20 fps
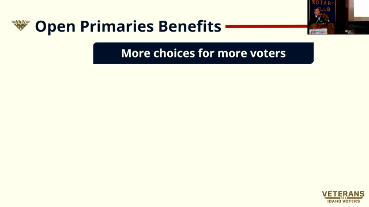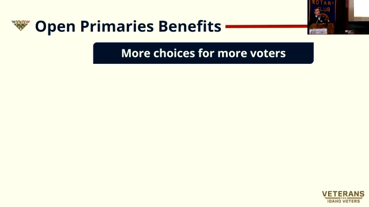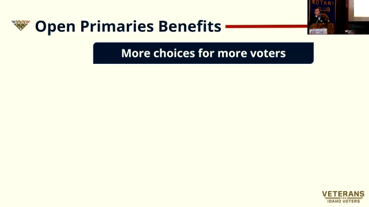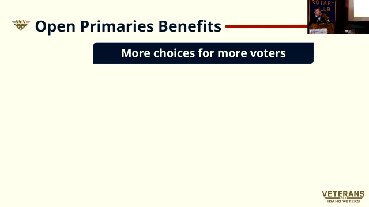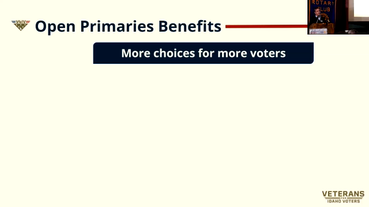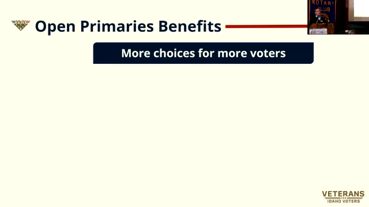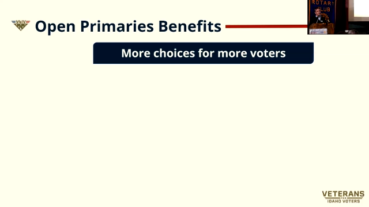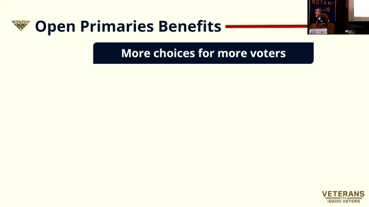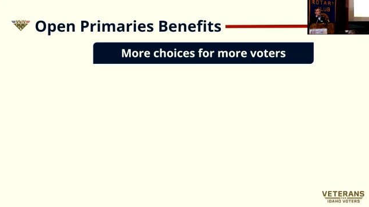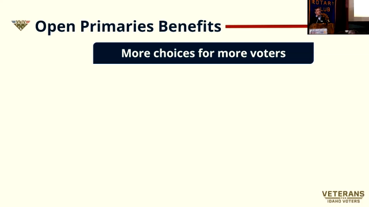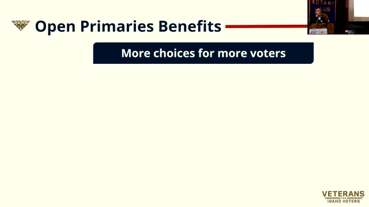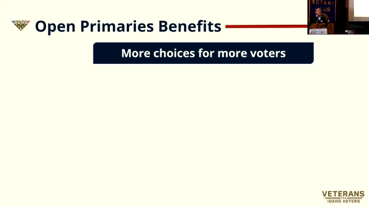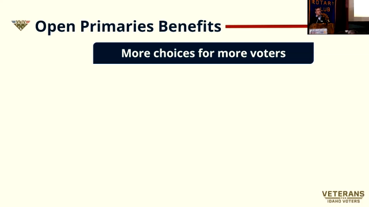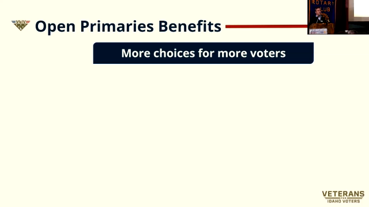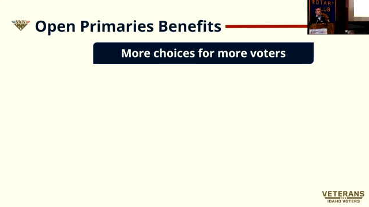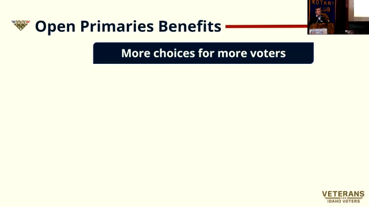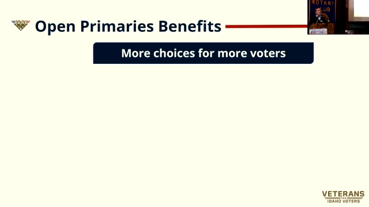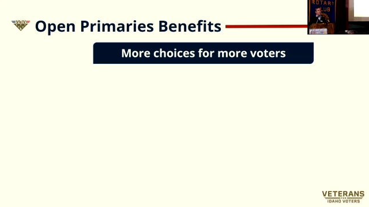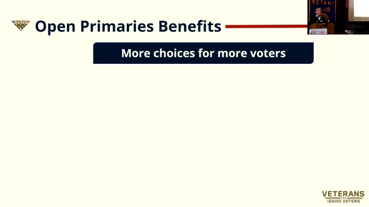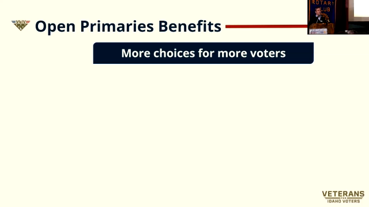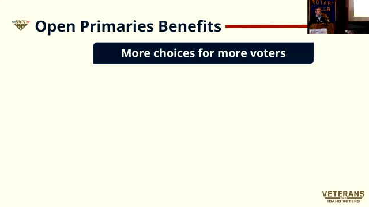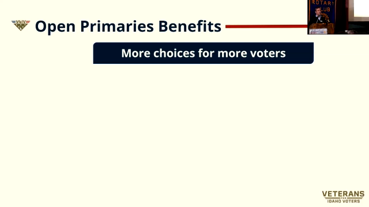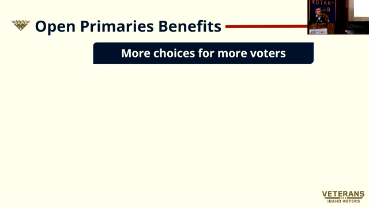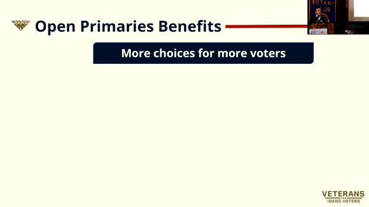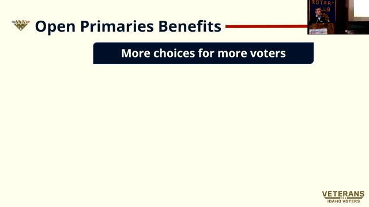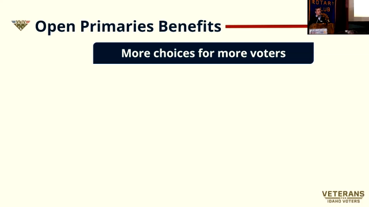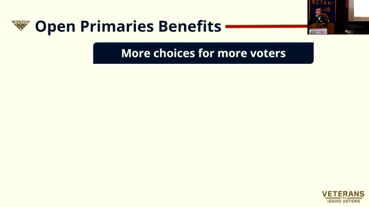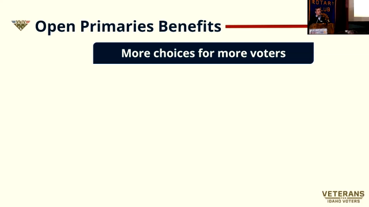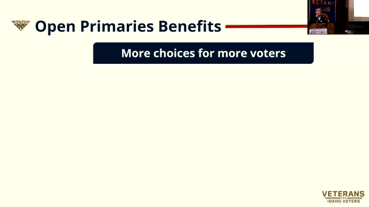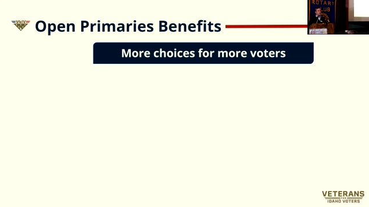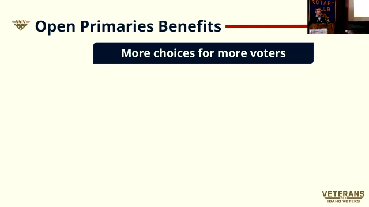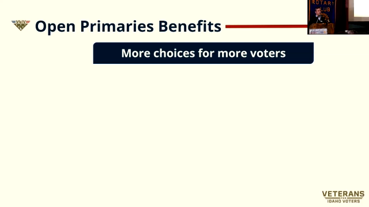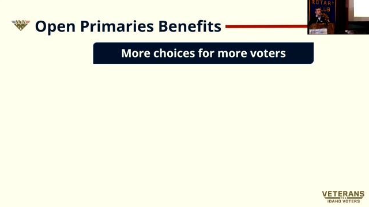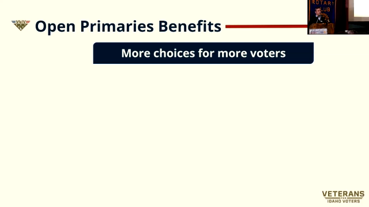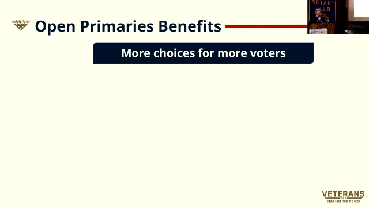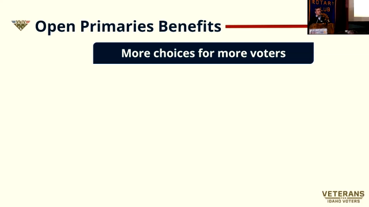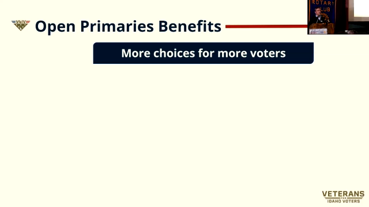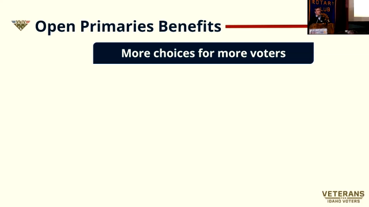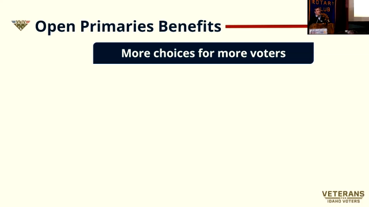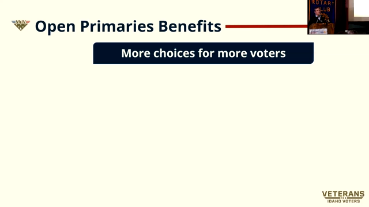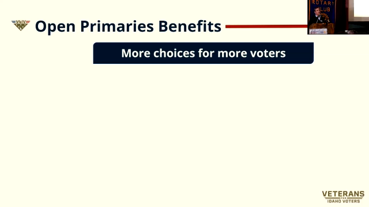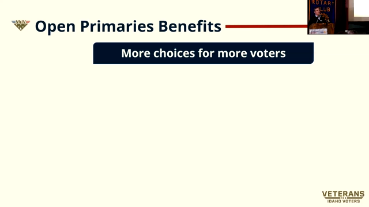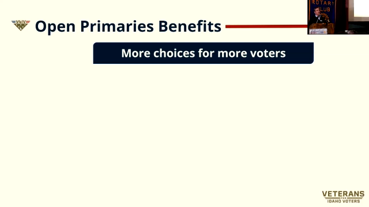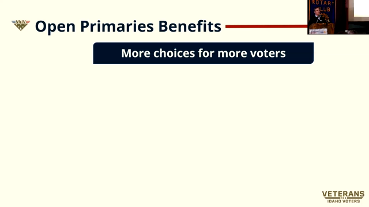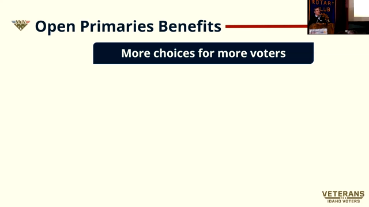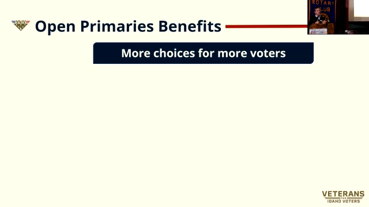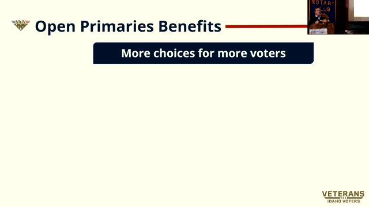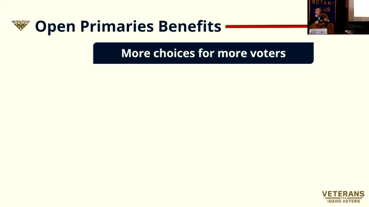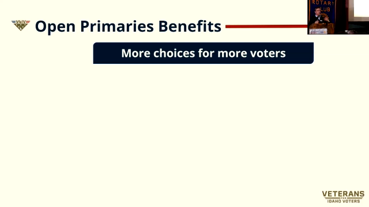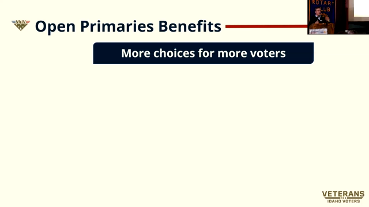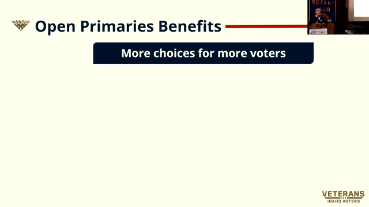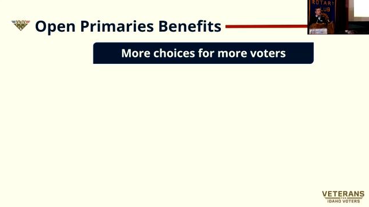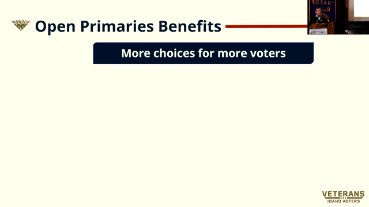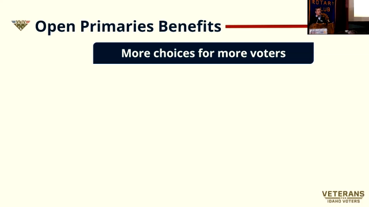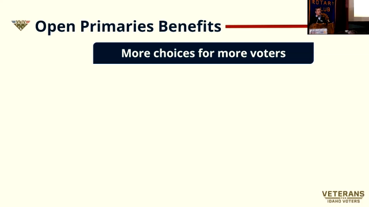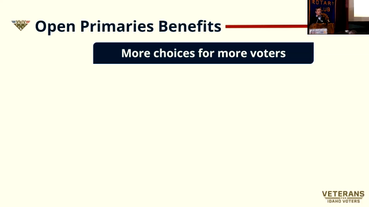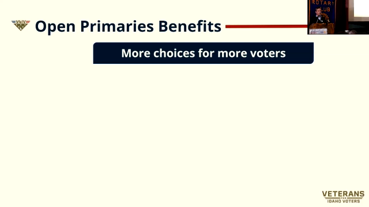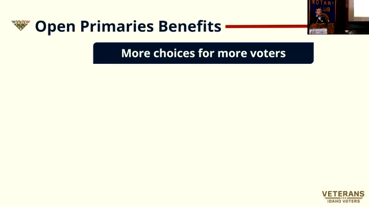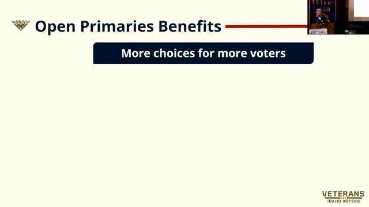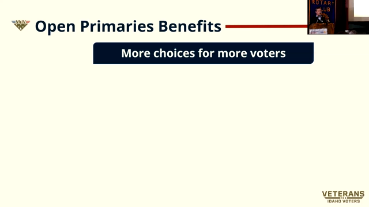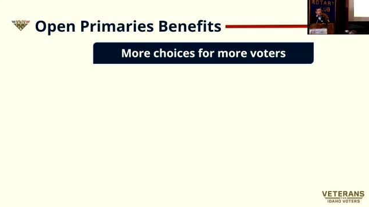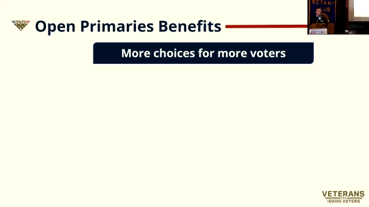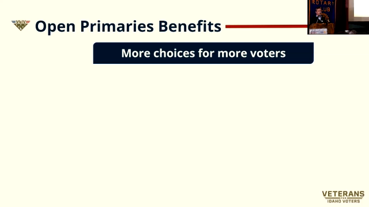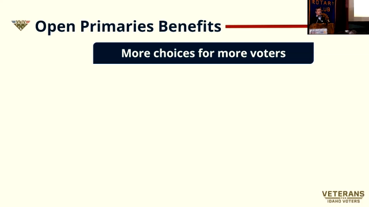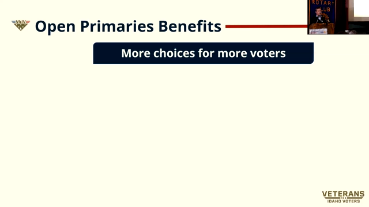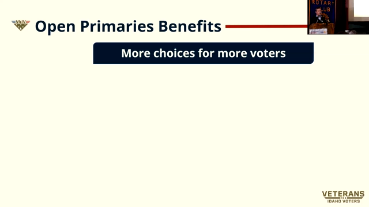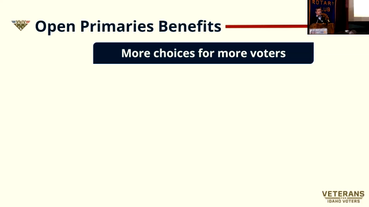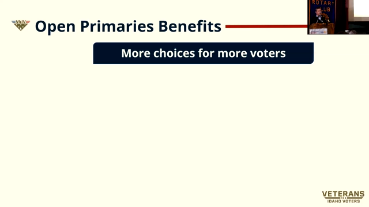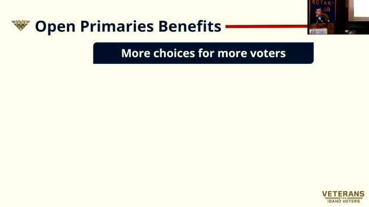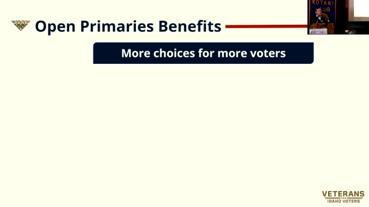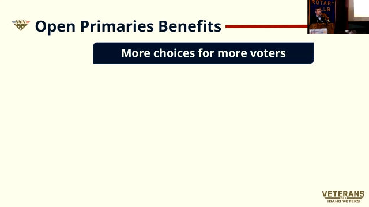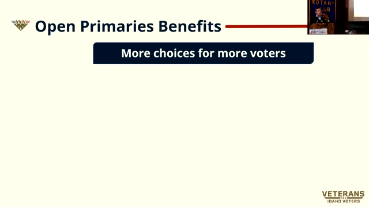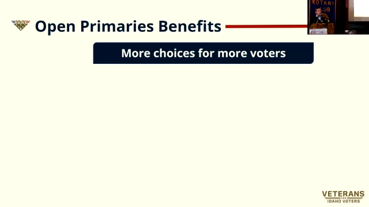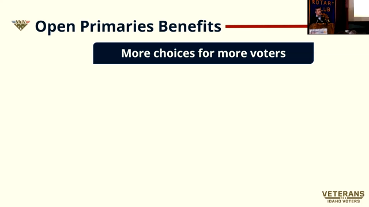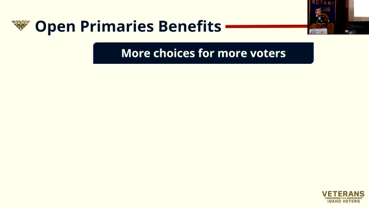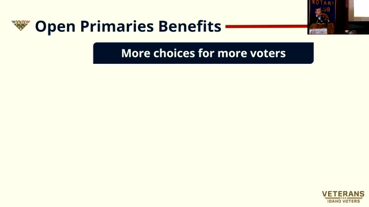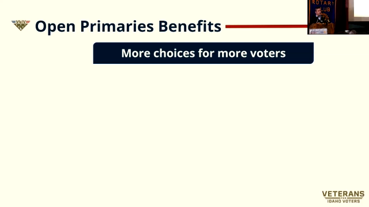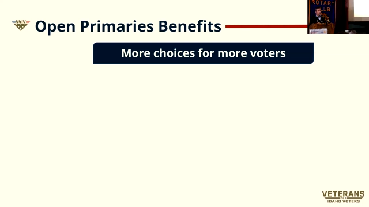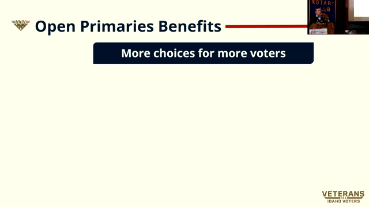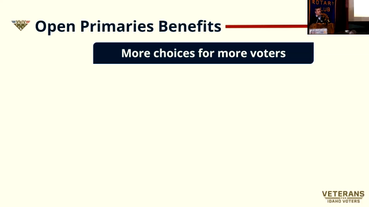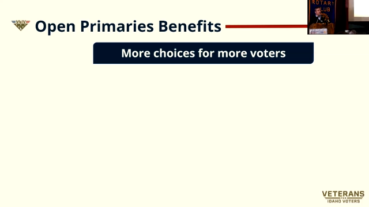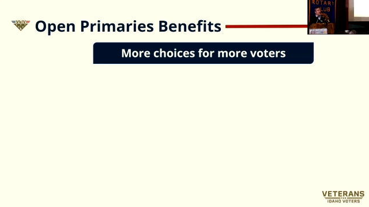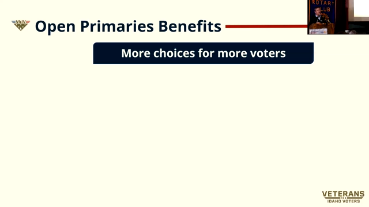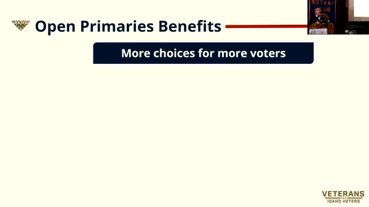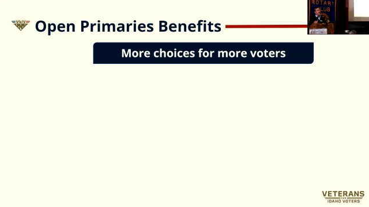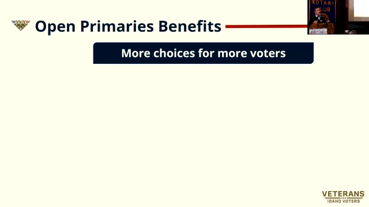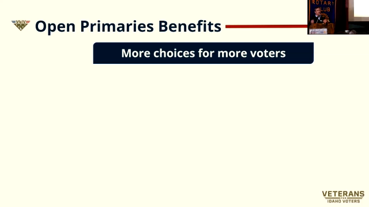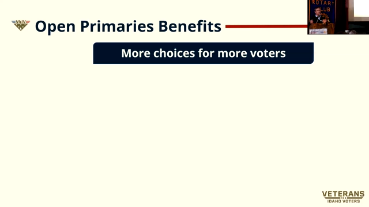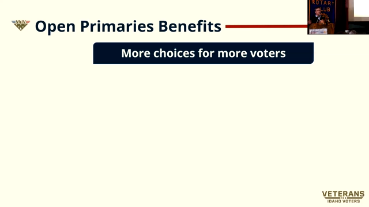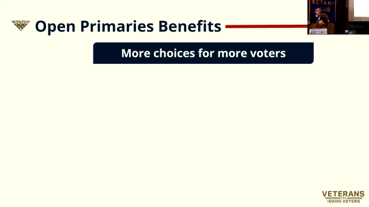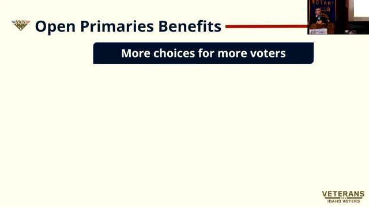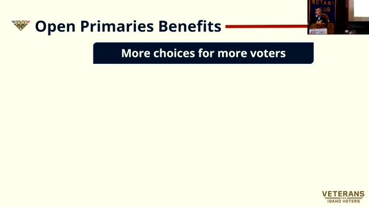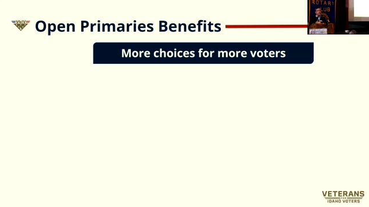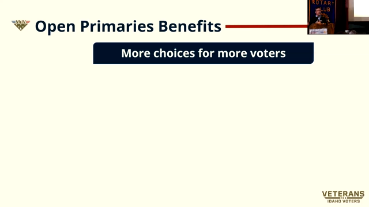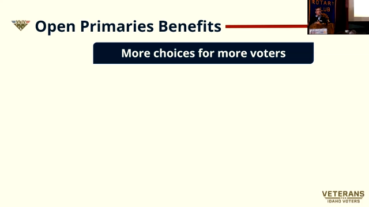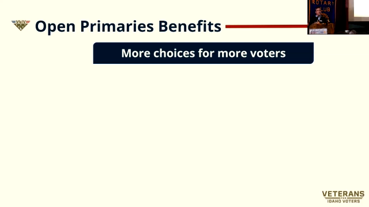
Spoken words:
Nobody's mouth can be seen.